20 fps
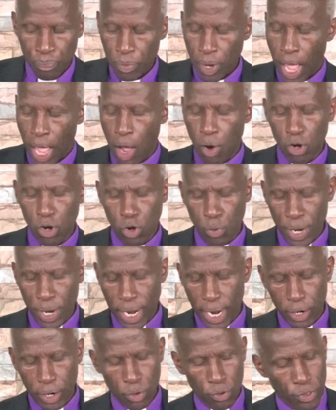How do we
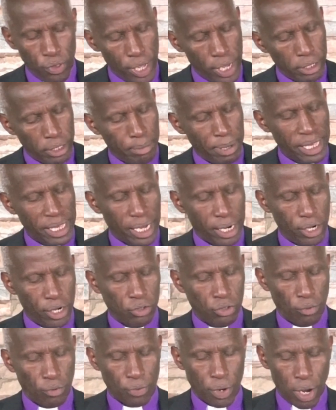handle this? By the
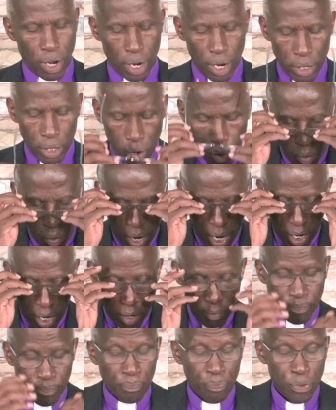grace of God.
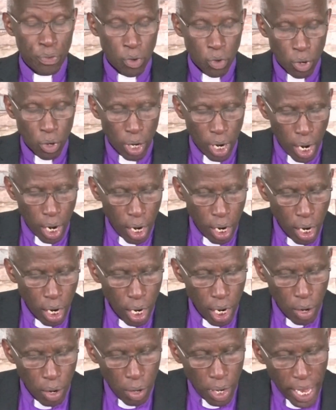One,
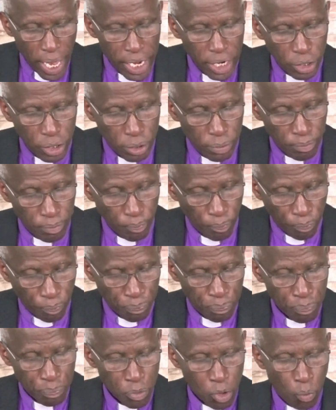our life,
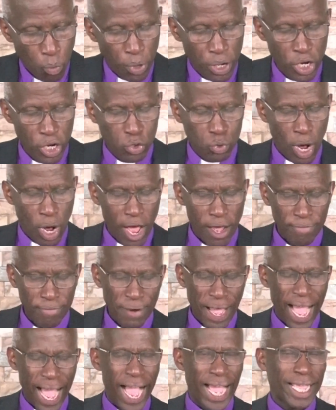we need to
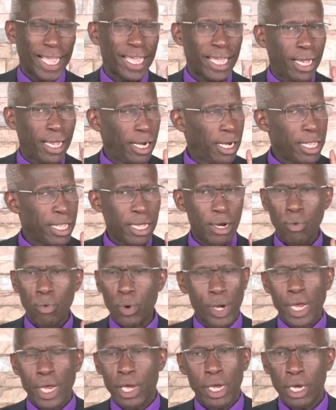have a clear
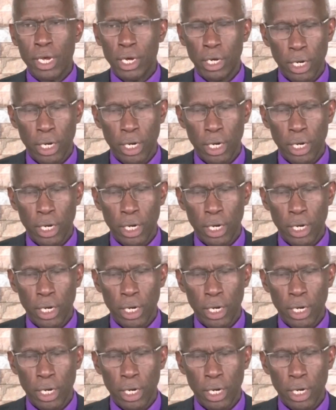way